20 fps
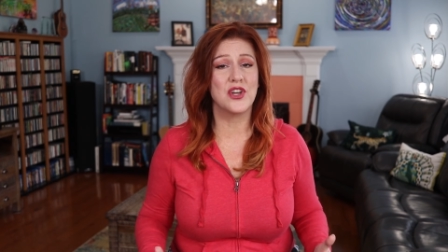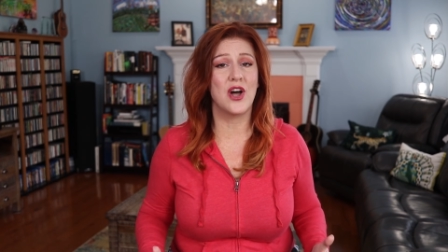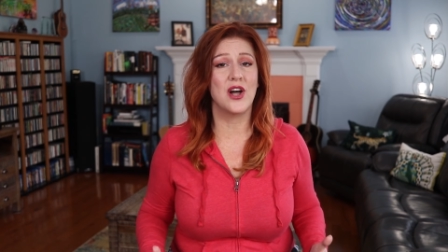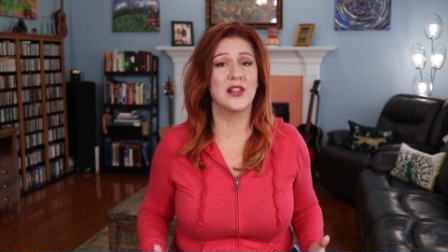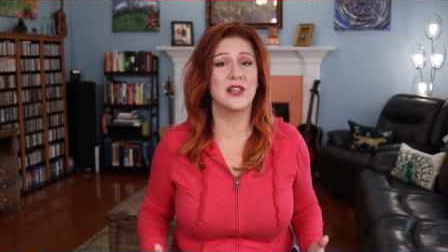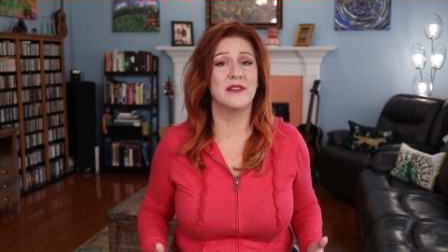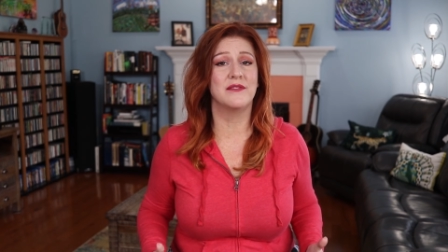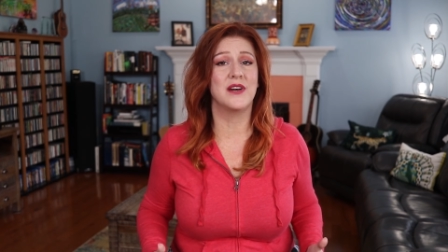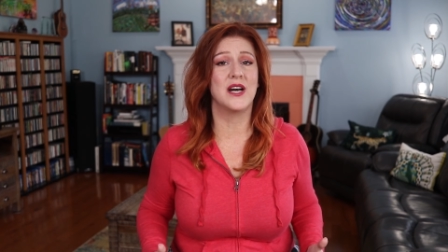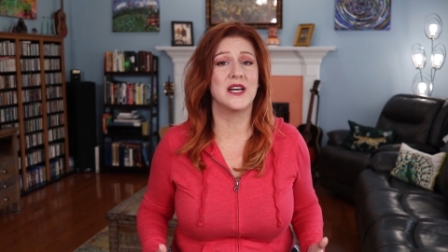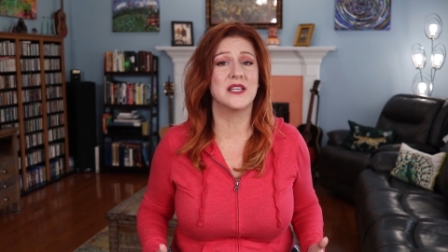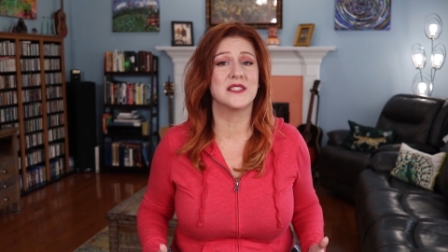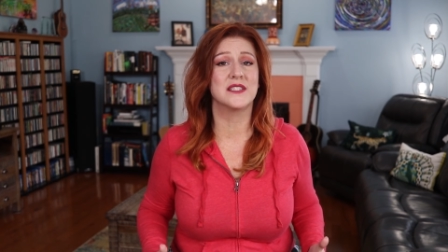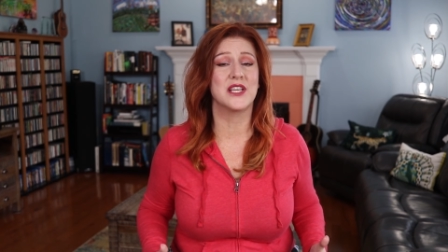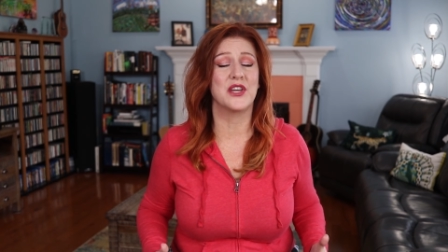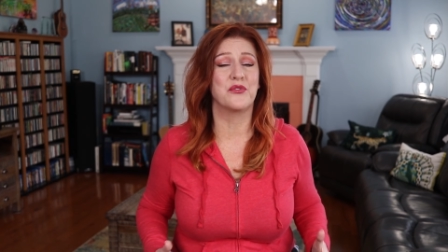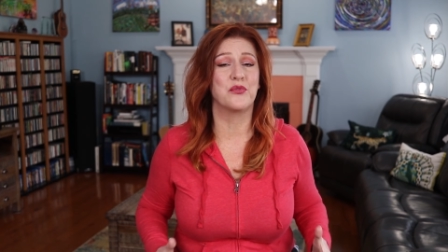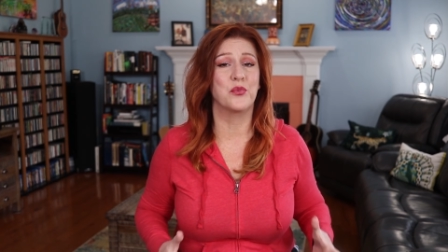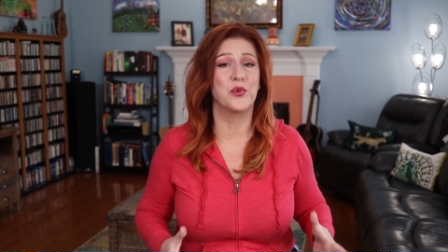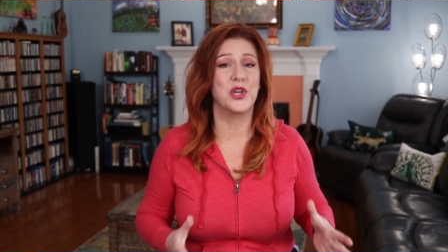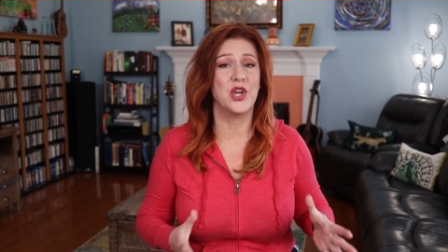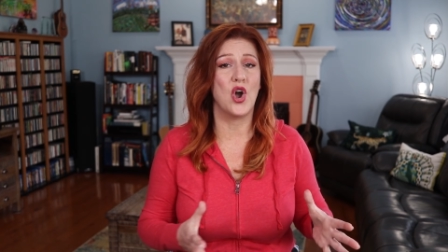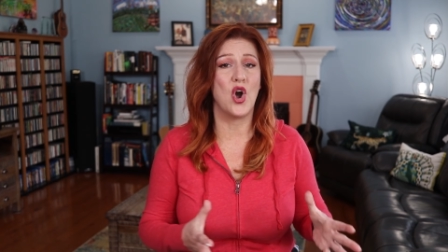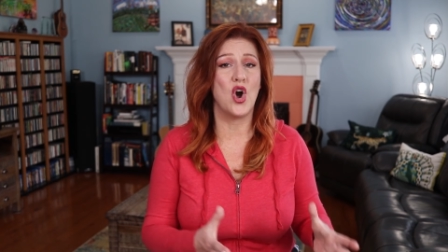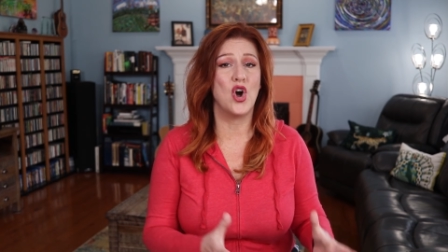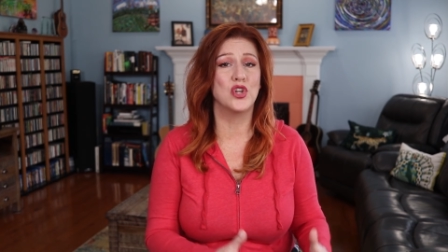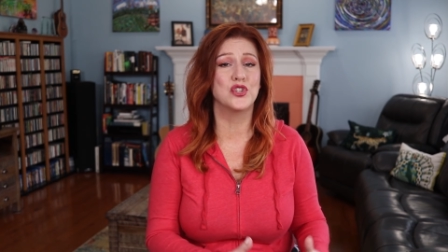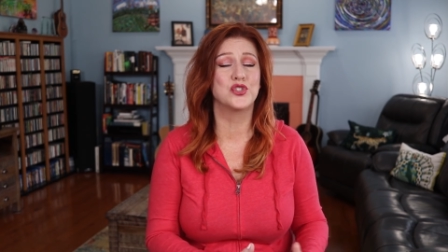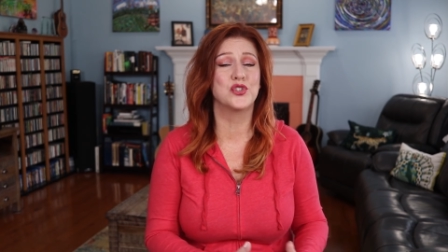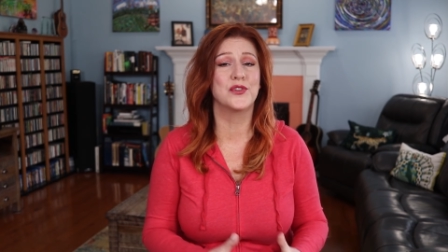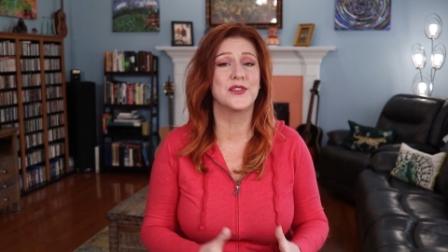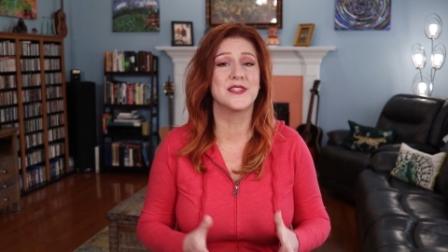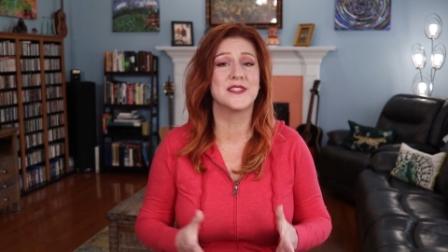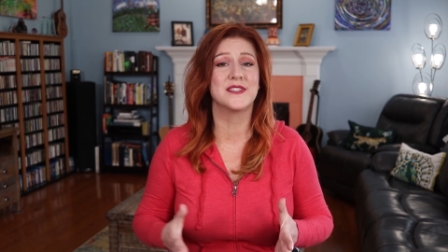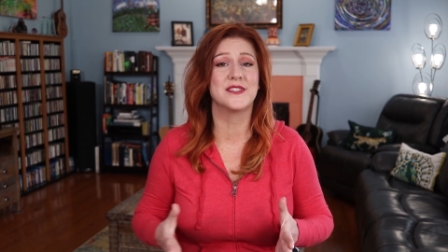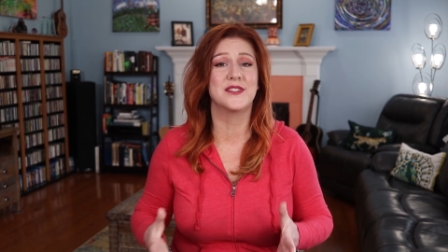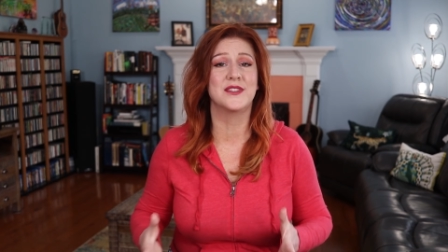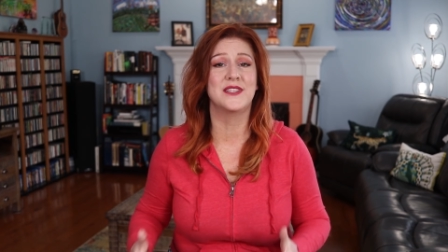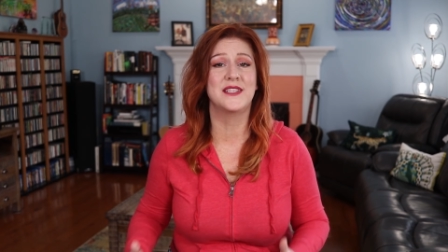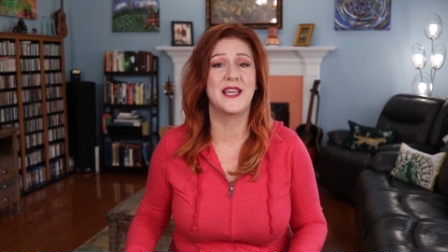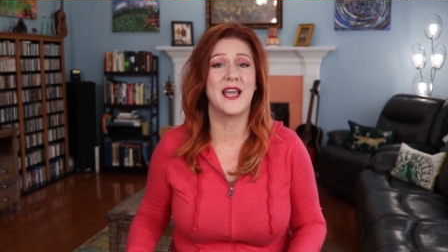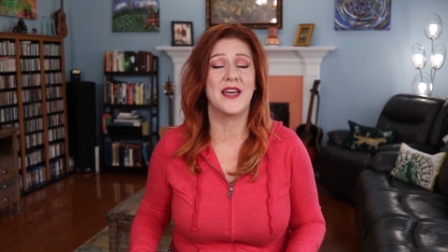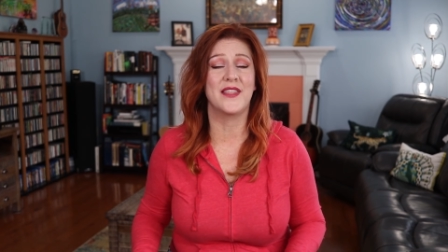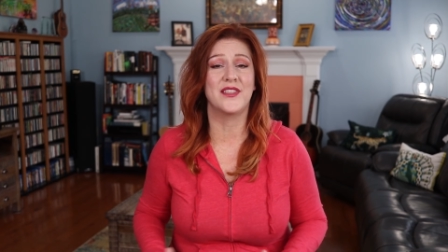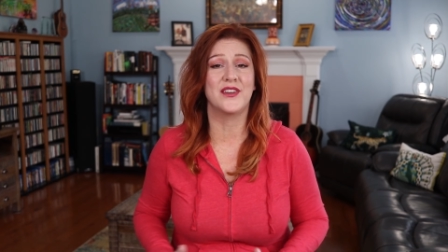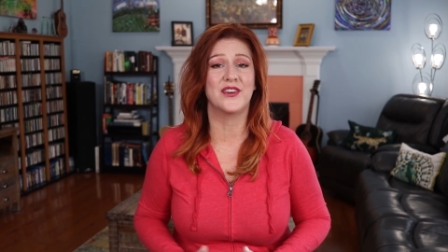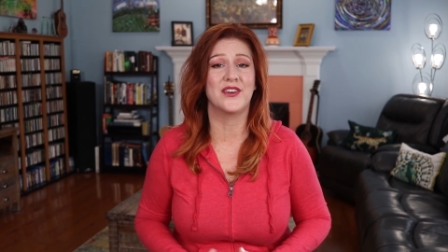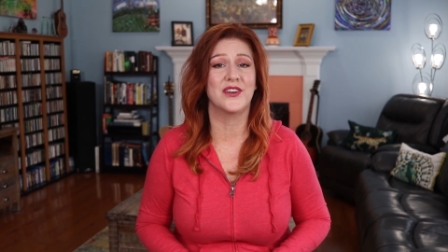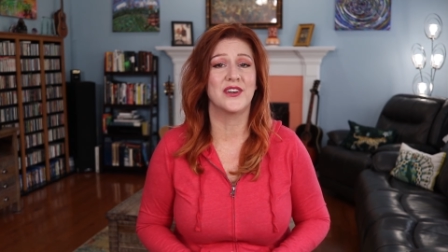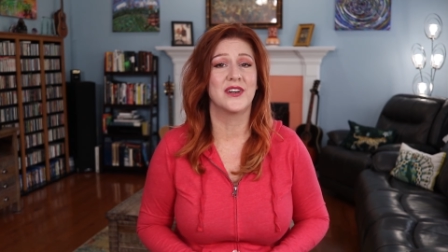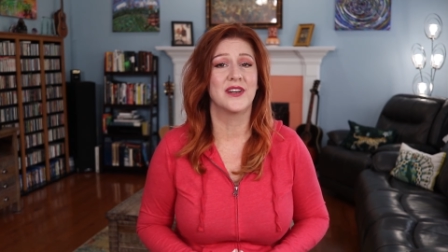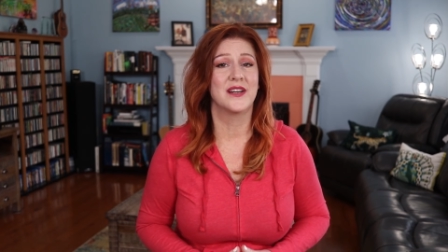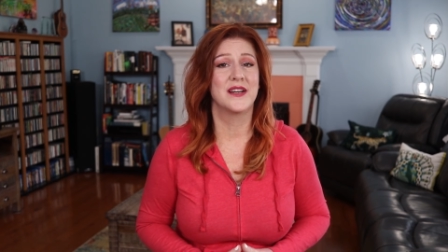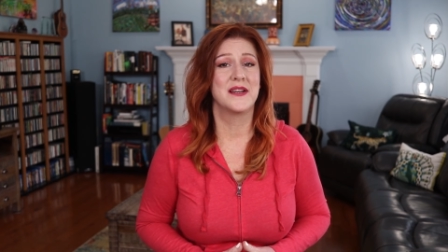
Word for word: all of us. If we all do this together,